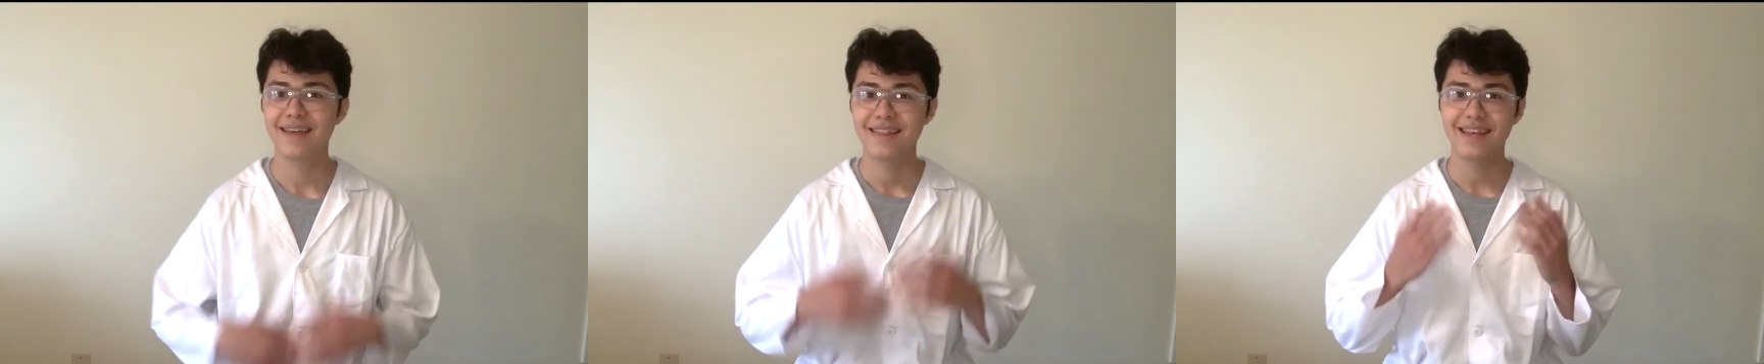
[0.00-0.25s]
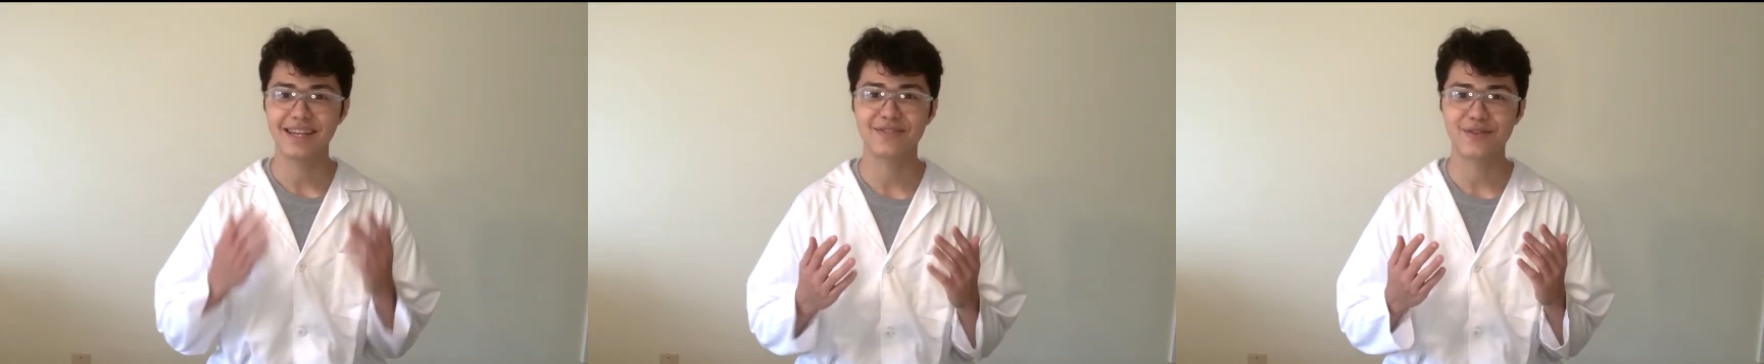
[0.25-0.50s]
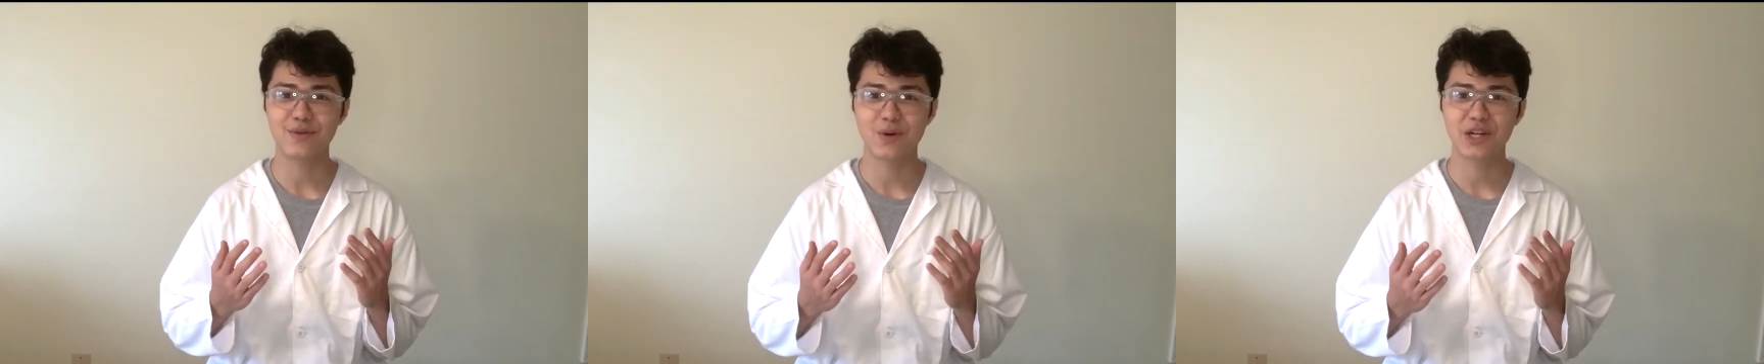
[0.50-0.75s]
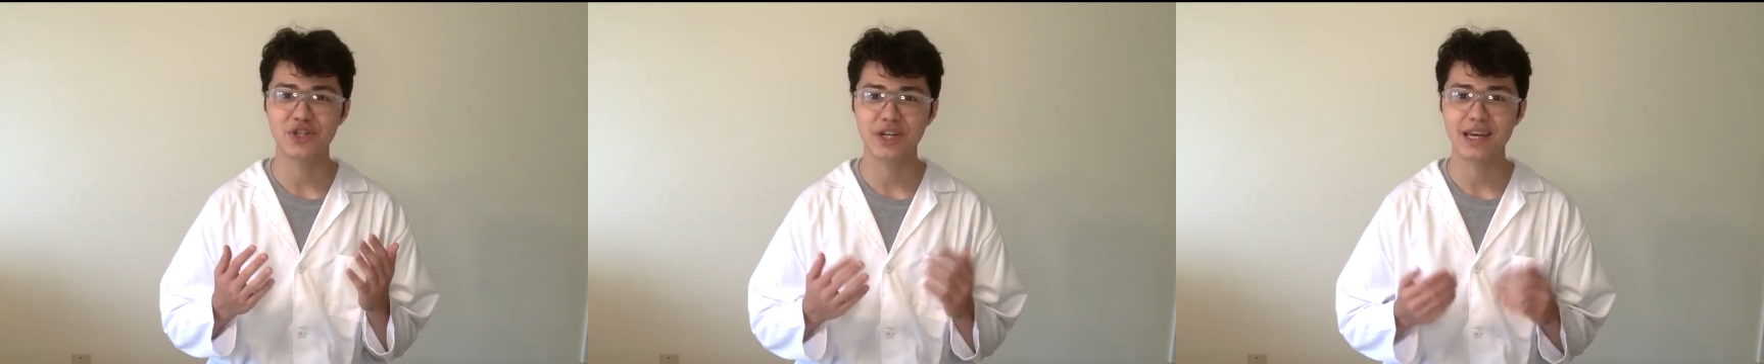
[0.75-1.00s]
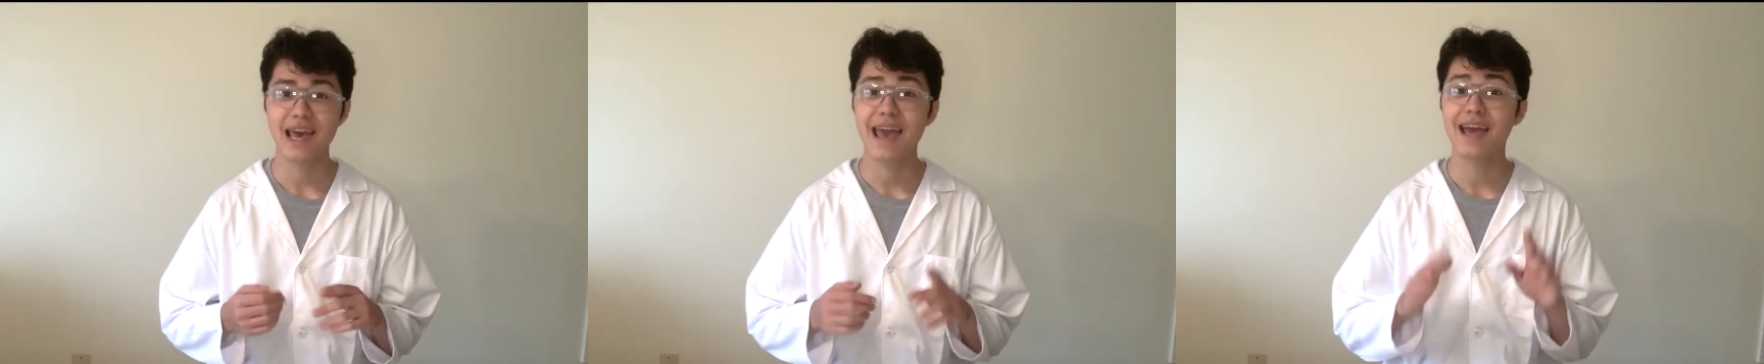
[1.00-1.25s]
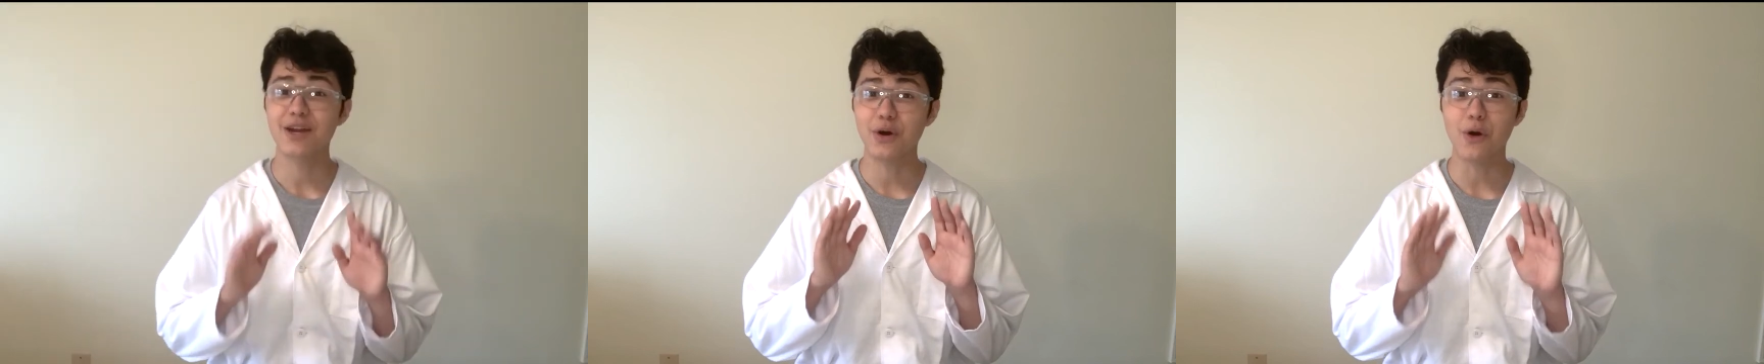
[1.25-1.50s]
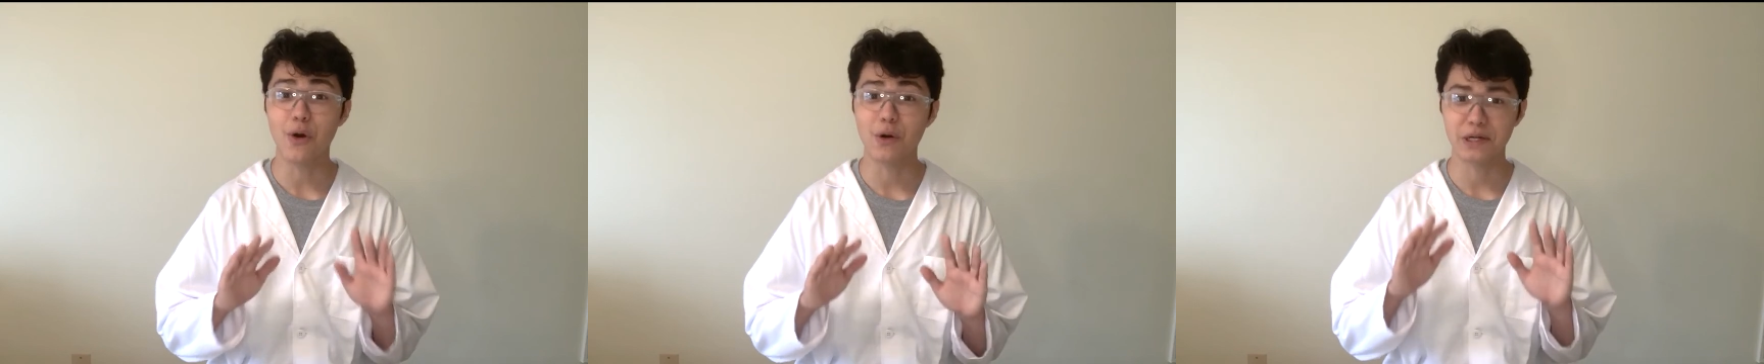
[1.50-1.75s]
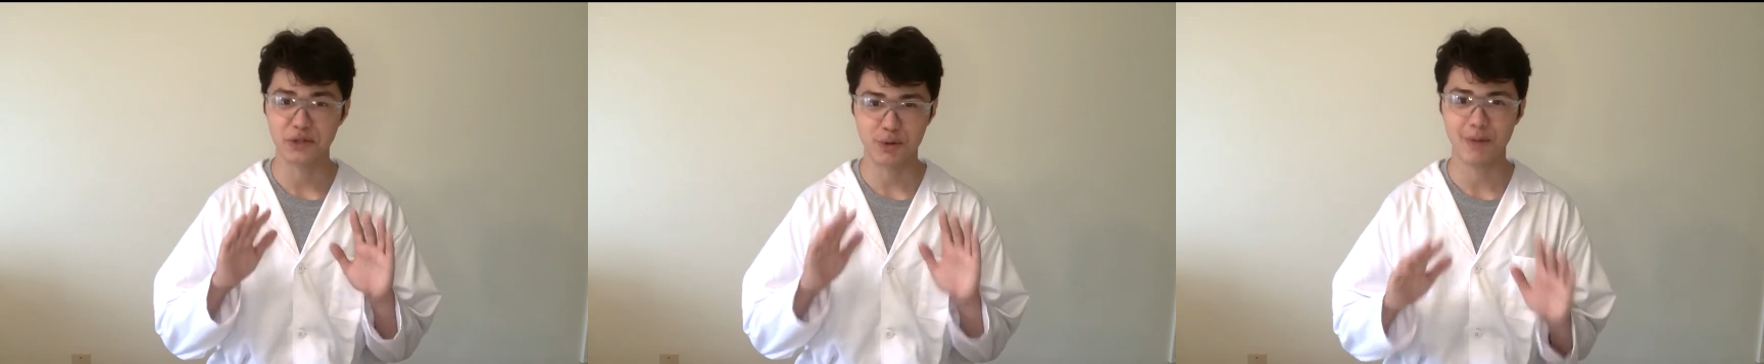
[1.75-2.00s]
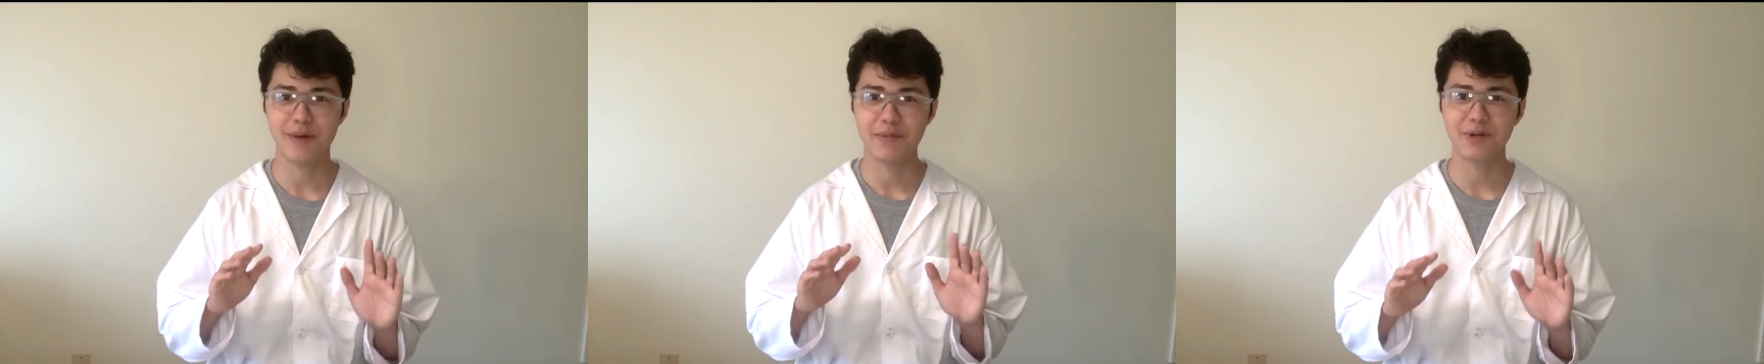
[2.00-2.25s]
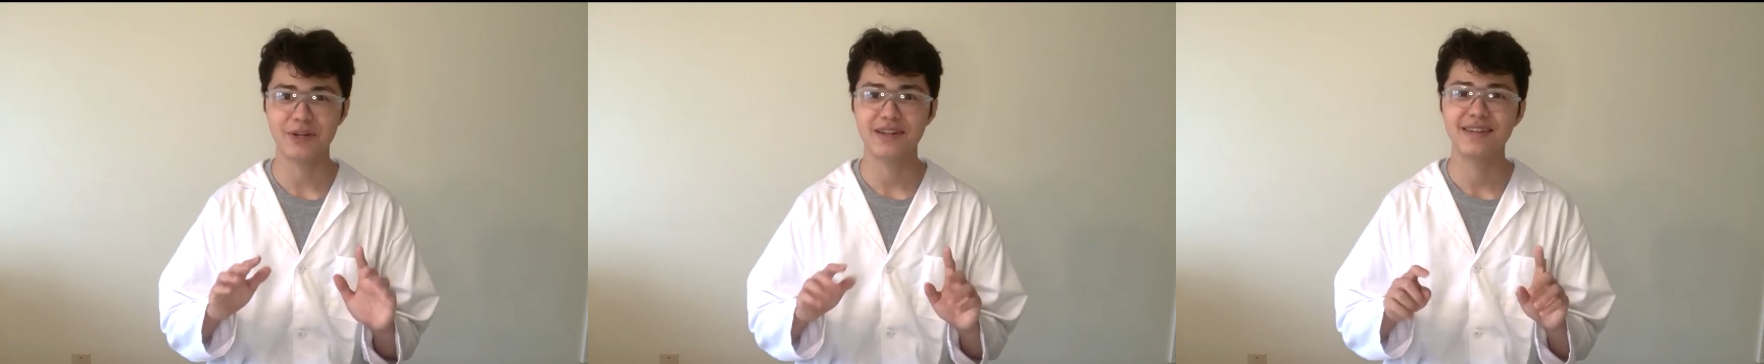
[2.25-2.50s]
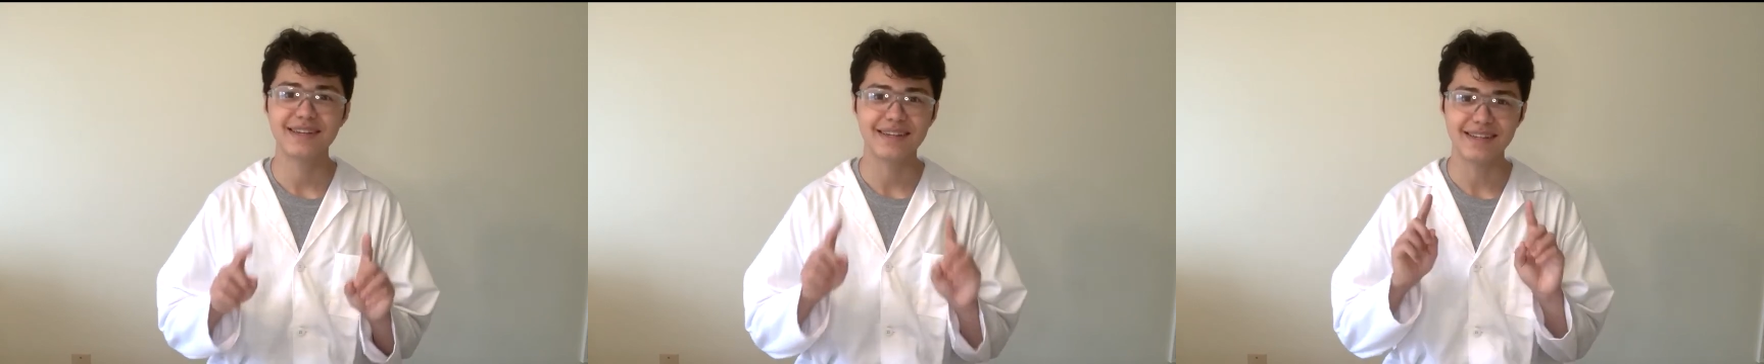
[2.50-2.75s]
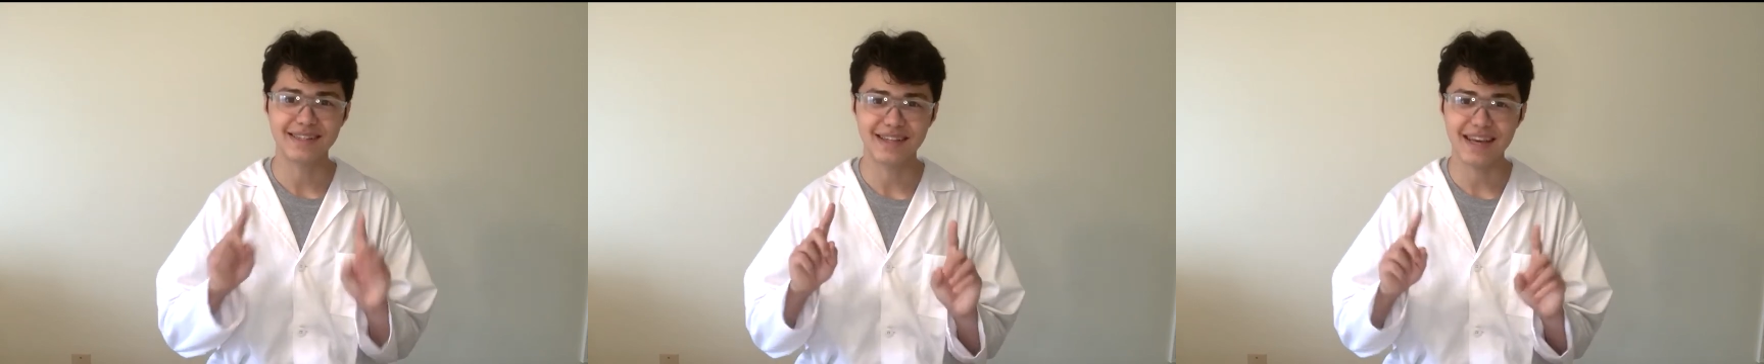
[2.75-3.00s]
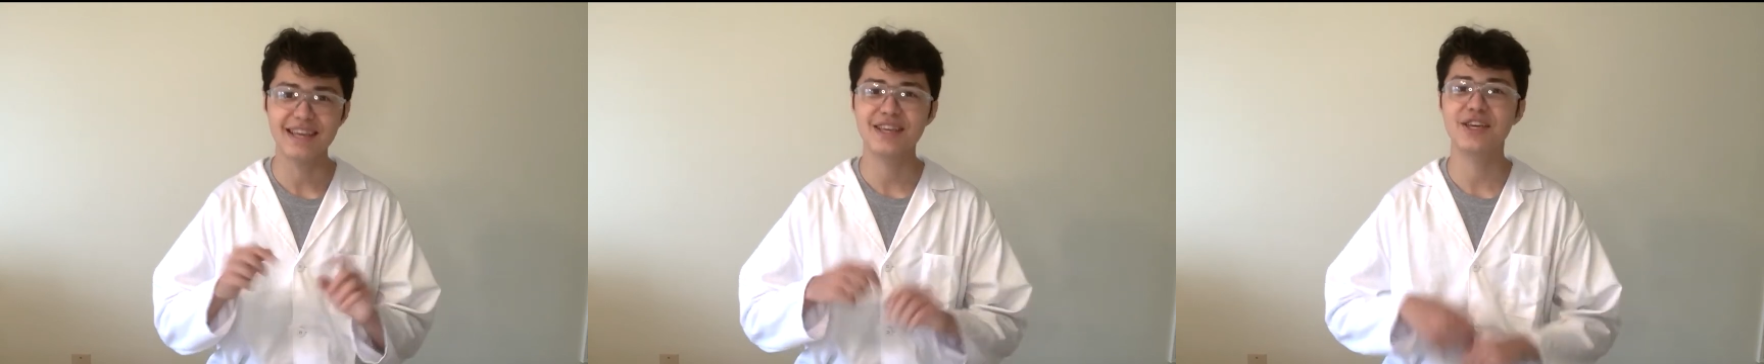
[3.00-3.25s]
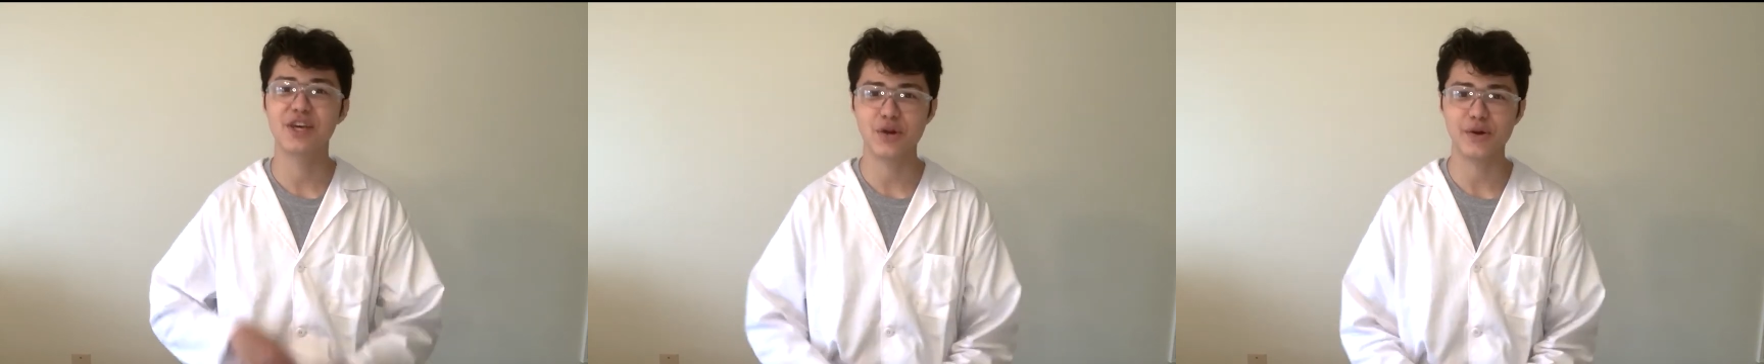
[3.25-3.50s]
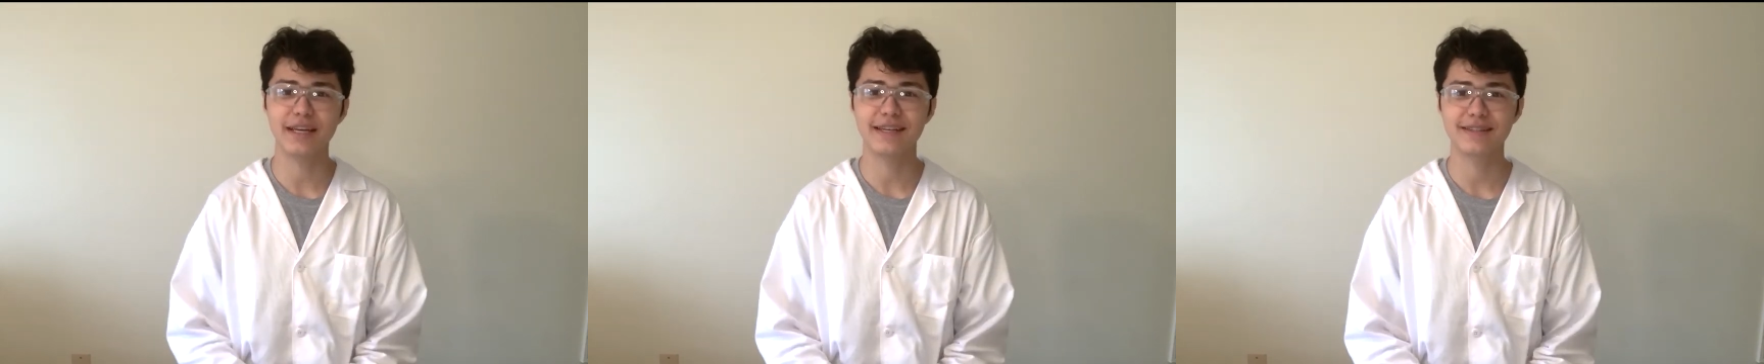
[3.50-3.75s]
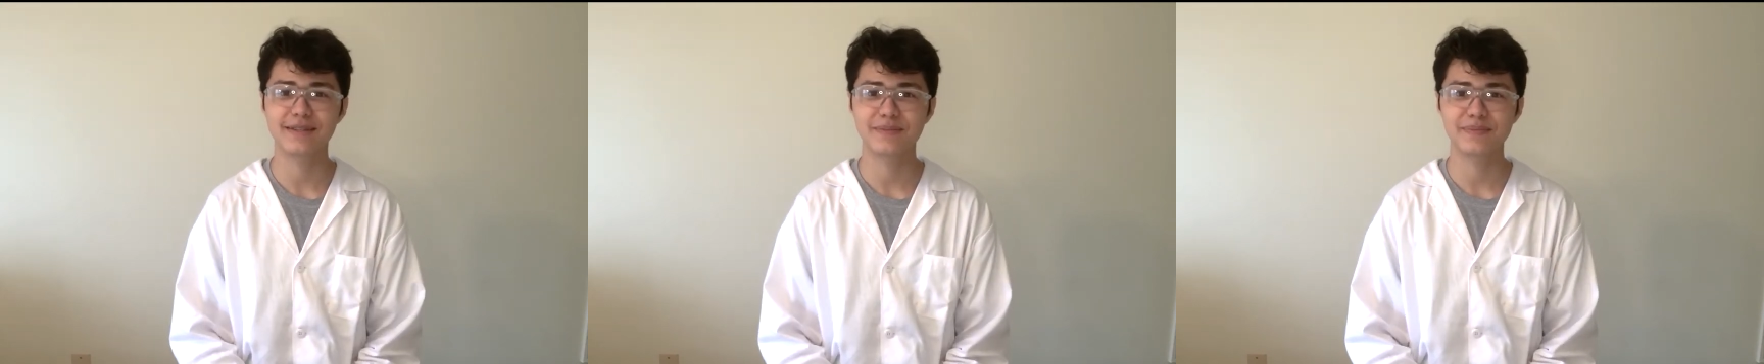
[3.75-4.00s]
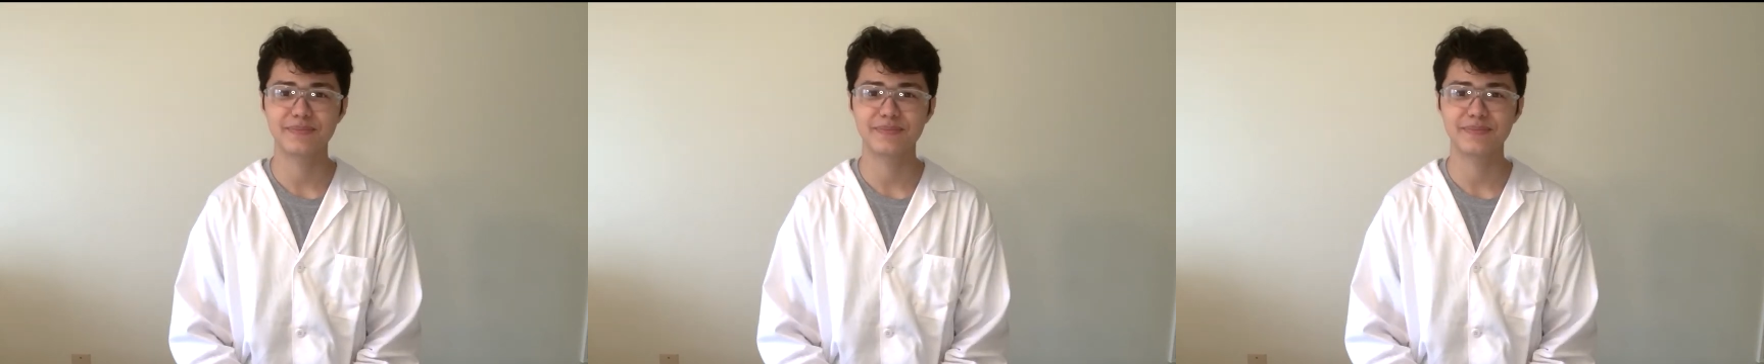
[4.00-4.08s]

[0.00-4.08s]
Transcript: Thanks for watching, and always remember to stay curious.